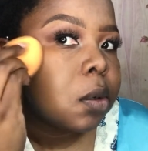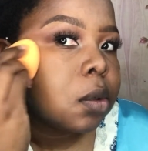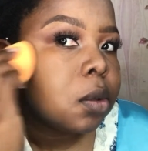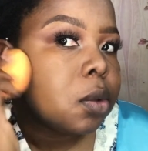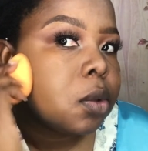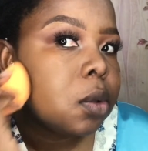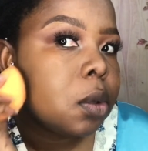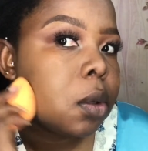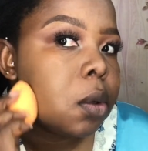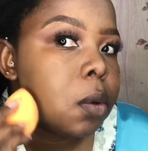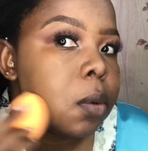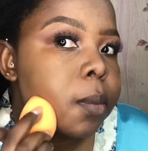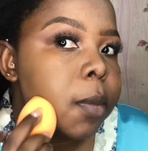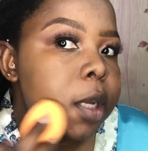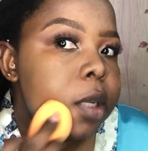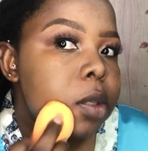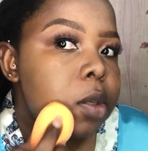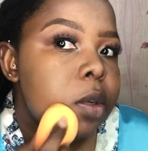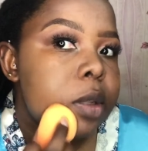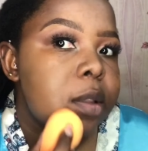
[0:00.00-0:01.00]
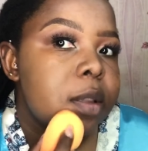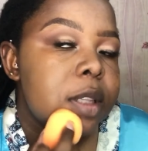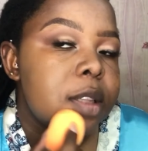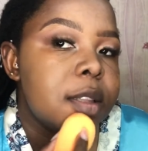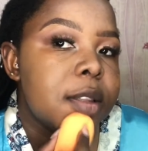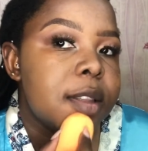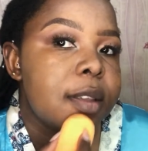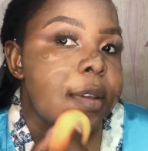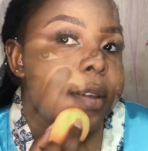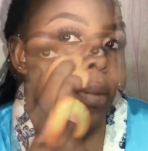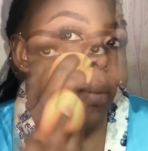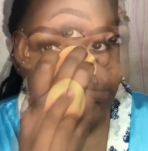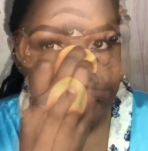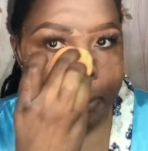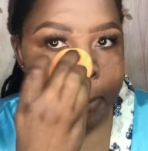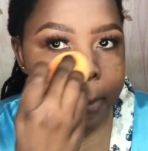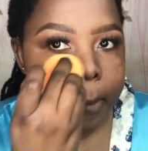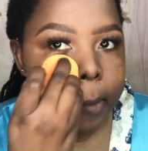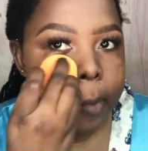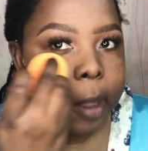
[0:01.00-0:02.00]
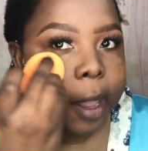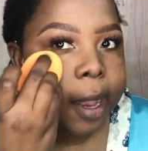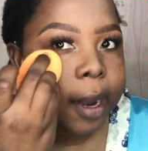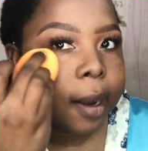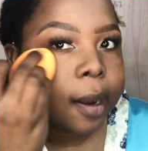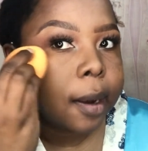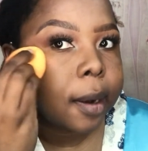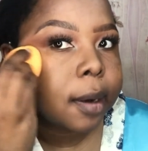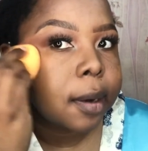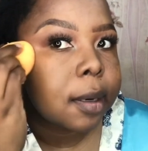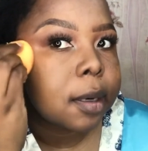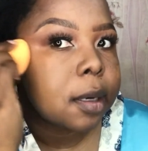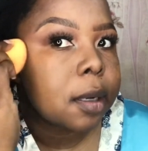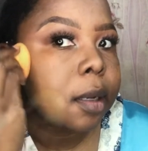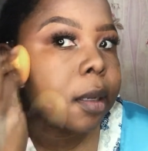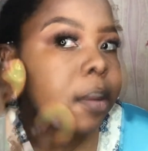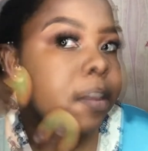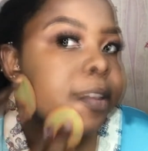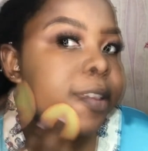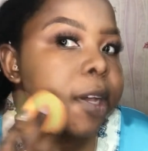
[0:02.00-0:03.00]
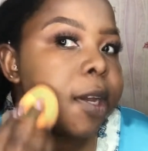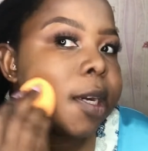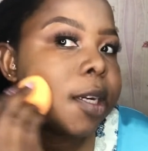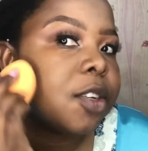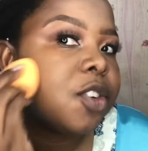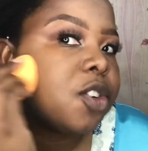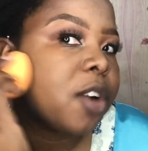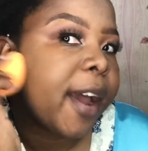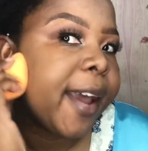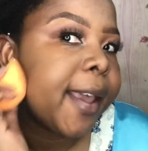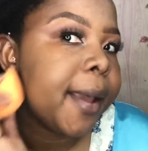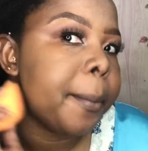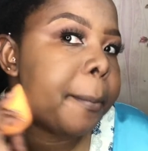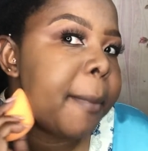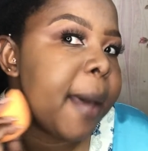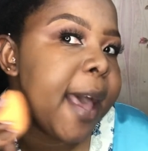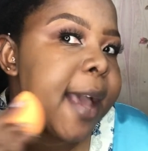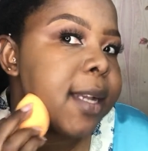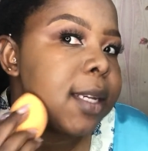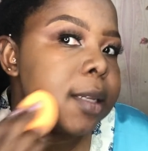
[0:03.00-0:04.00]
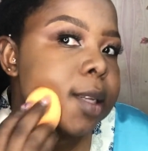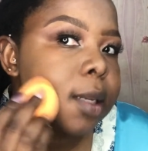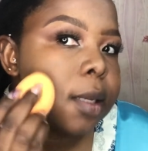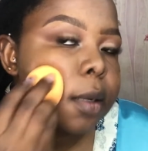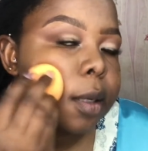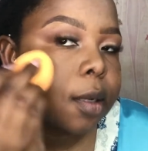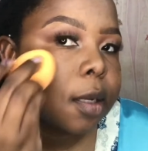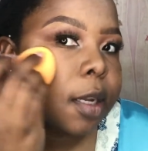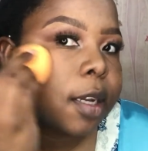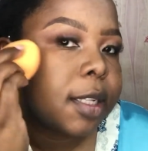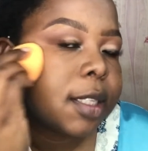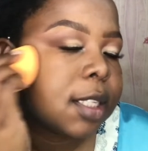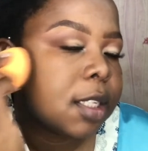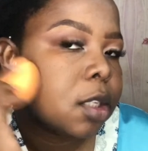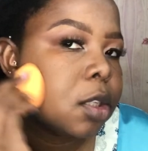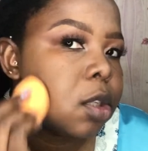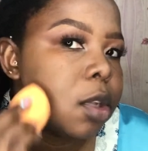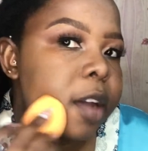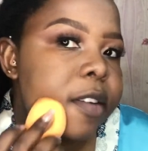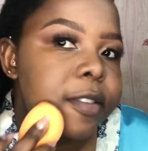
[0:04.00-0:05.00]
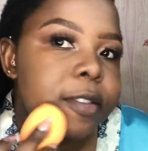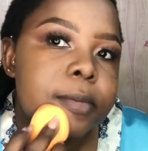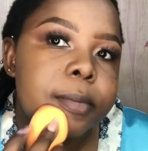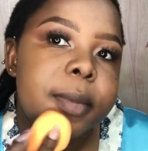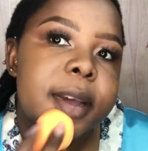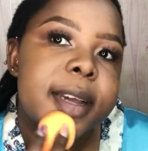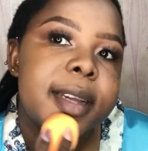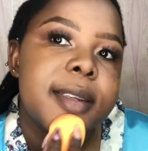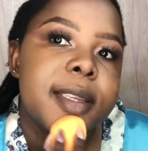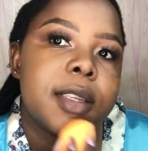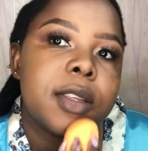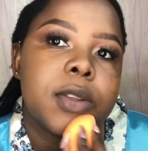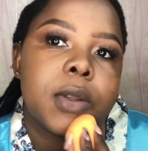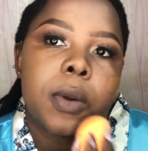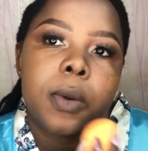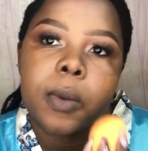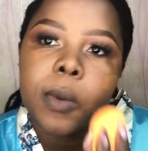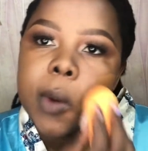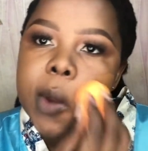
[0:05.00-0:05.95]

too much on the skin, and it's not a drying matte, it's a soft matte, so